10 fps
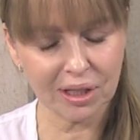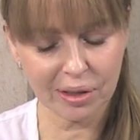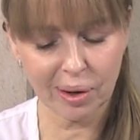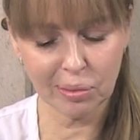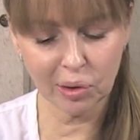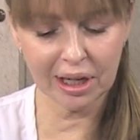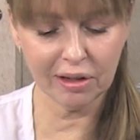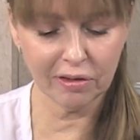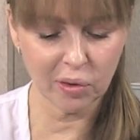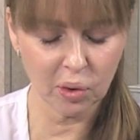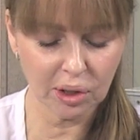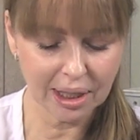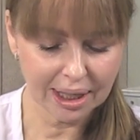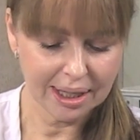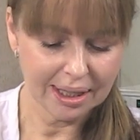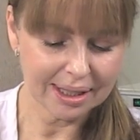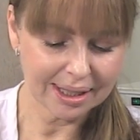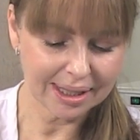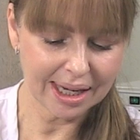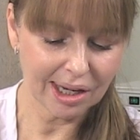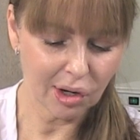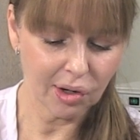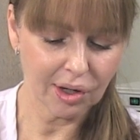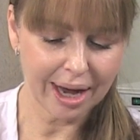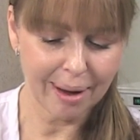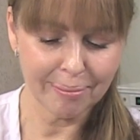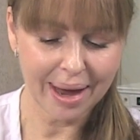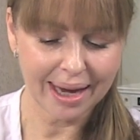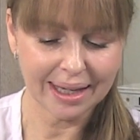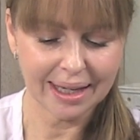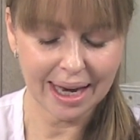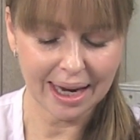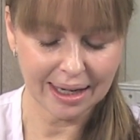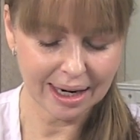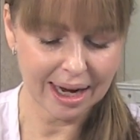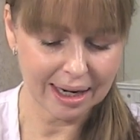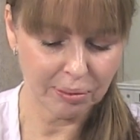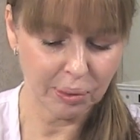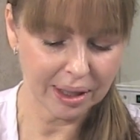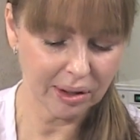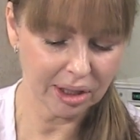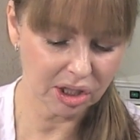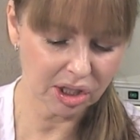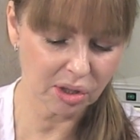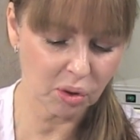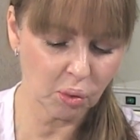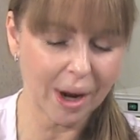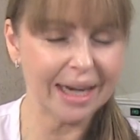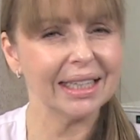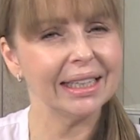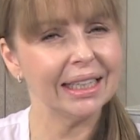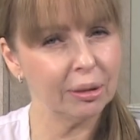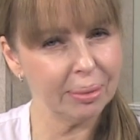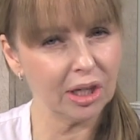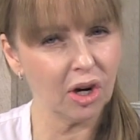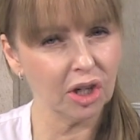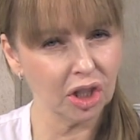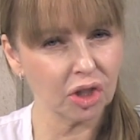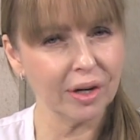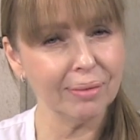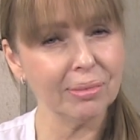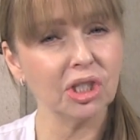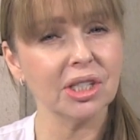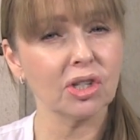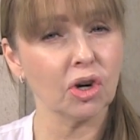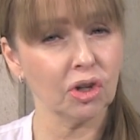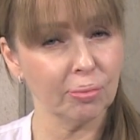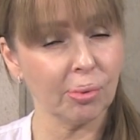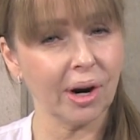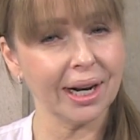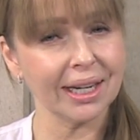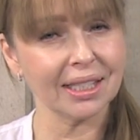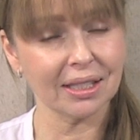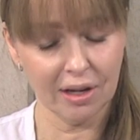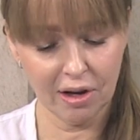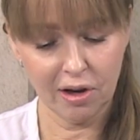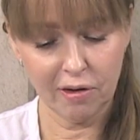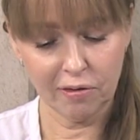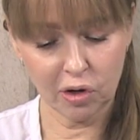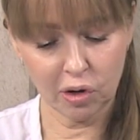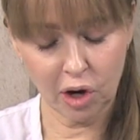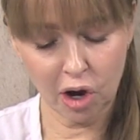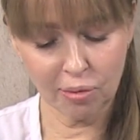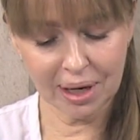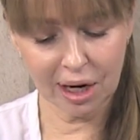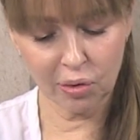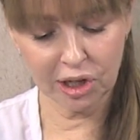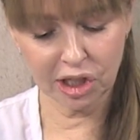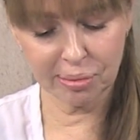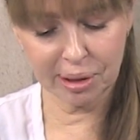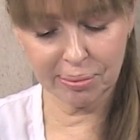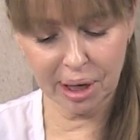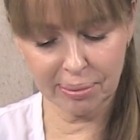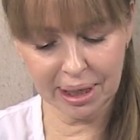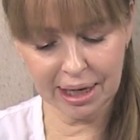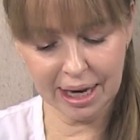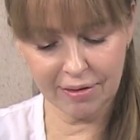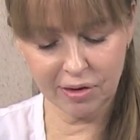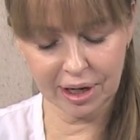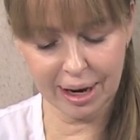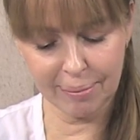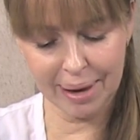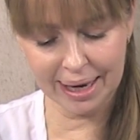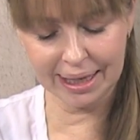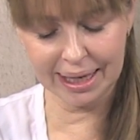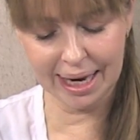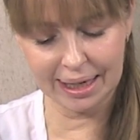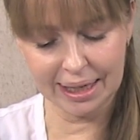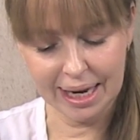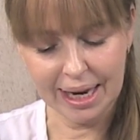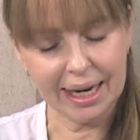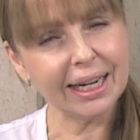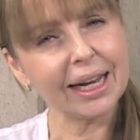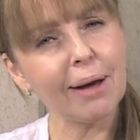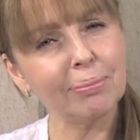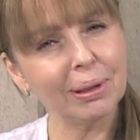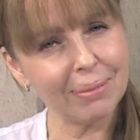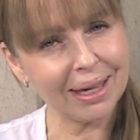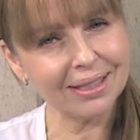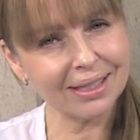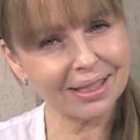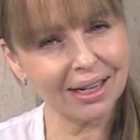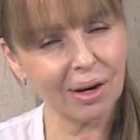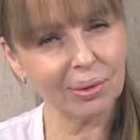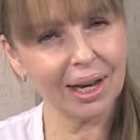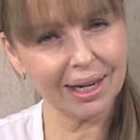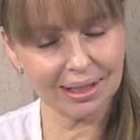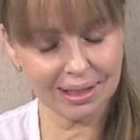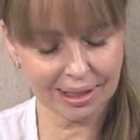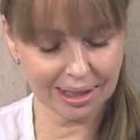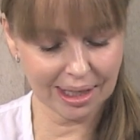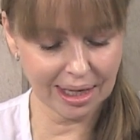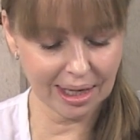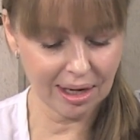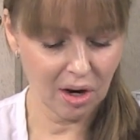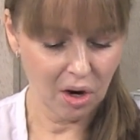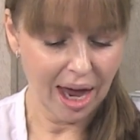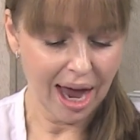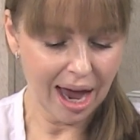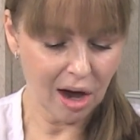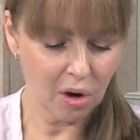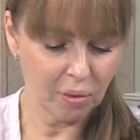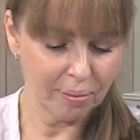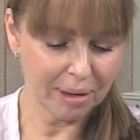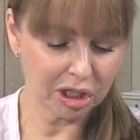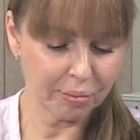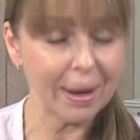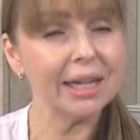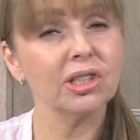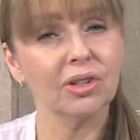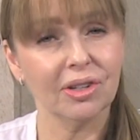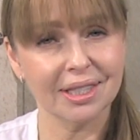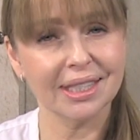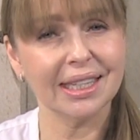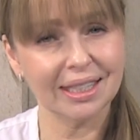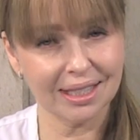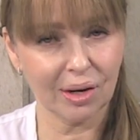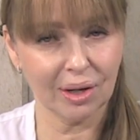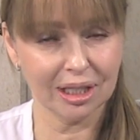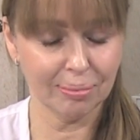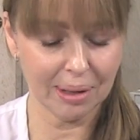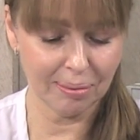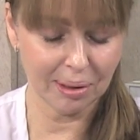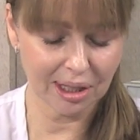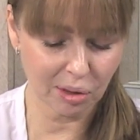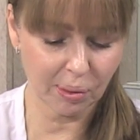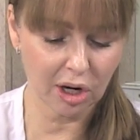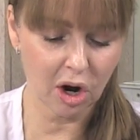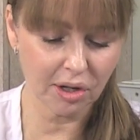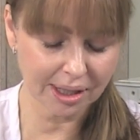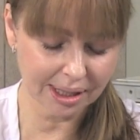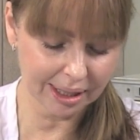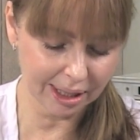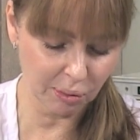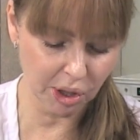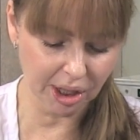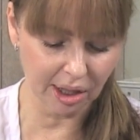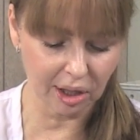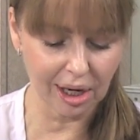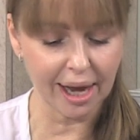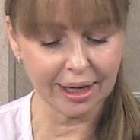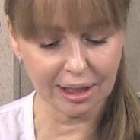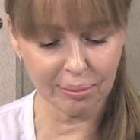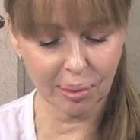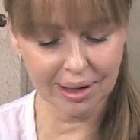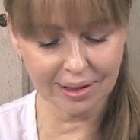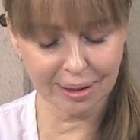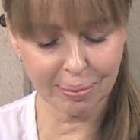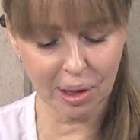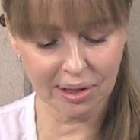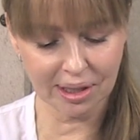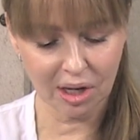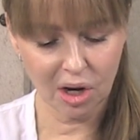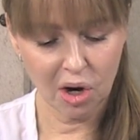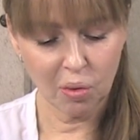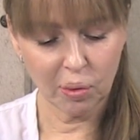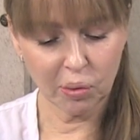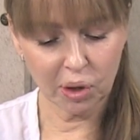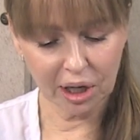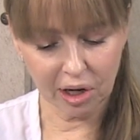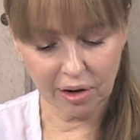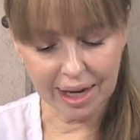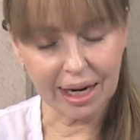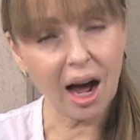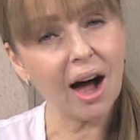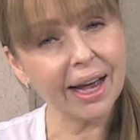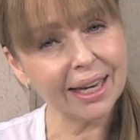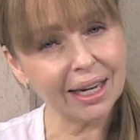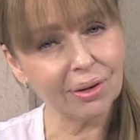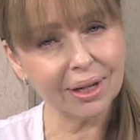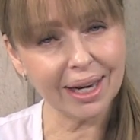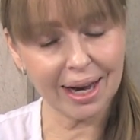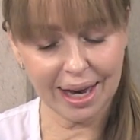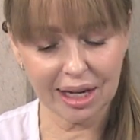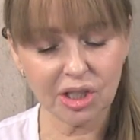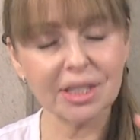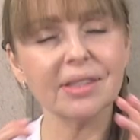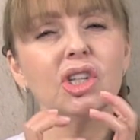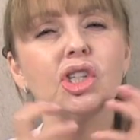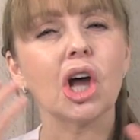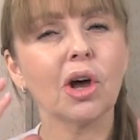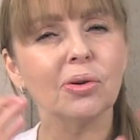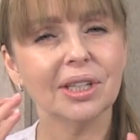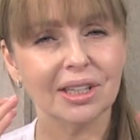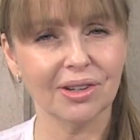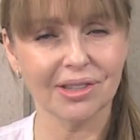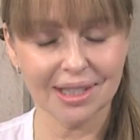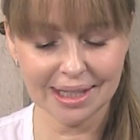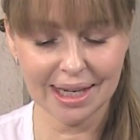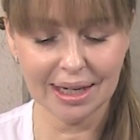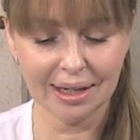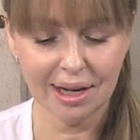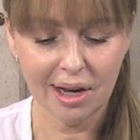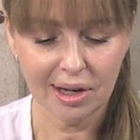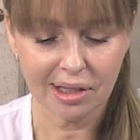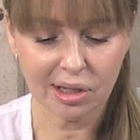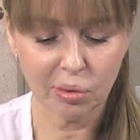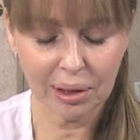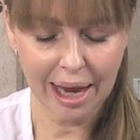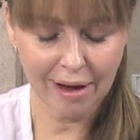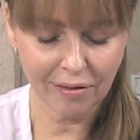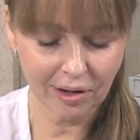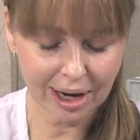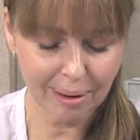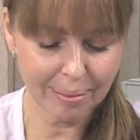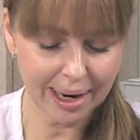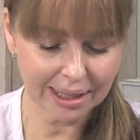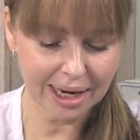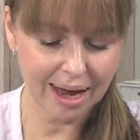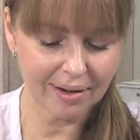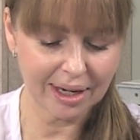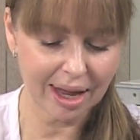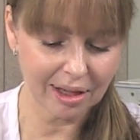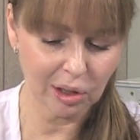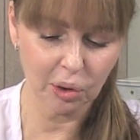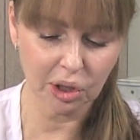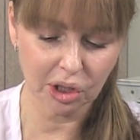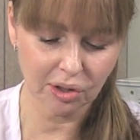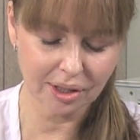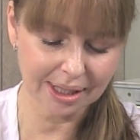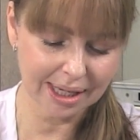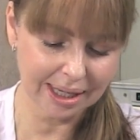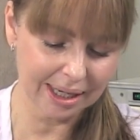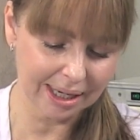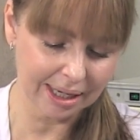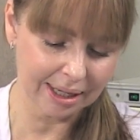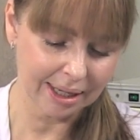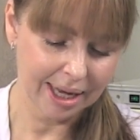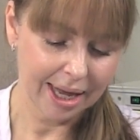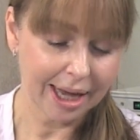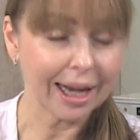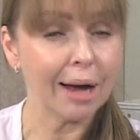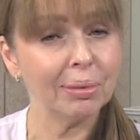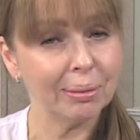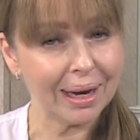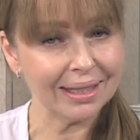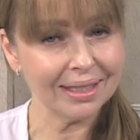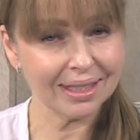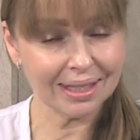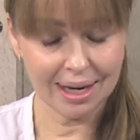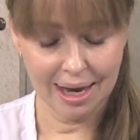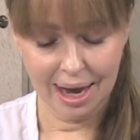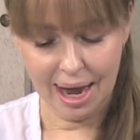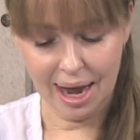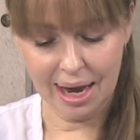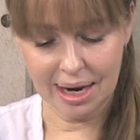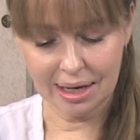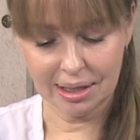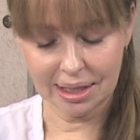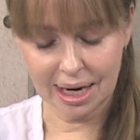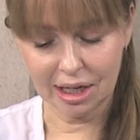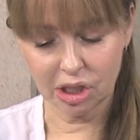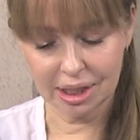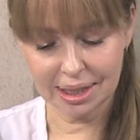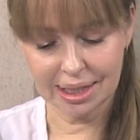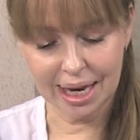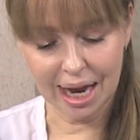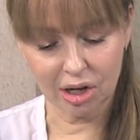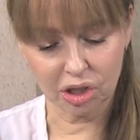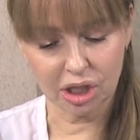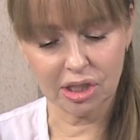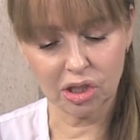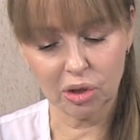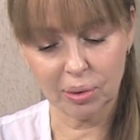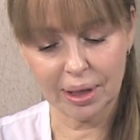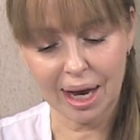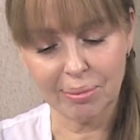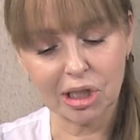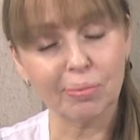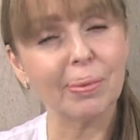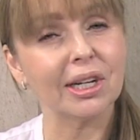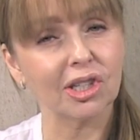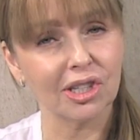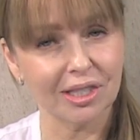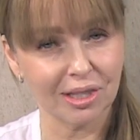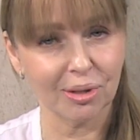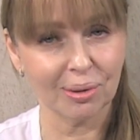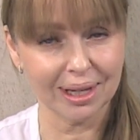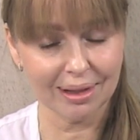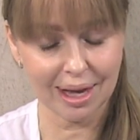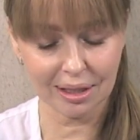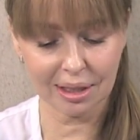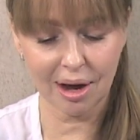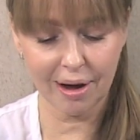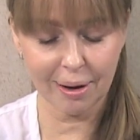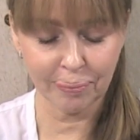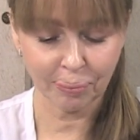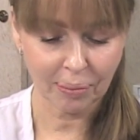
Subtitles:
So I'm looking forward to seeing her come back again. We're going to just sort of wait a little bit on her treatment. She's got her products for her home care regimen, but I'm going to have her come back again in a couple of months, and I would like to see how much better her skin is going to be, because we're constantly working on lightening the brown spots, we're working on that eye area and just the tone in her skin. So we'll have her come back to have another look at her skin in a couple of months, and just see how she's doing, how much better she's doing in that time.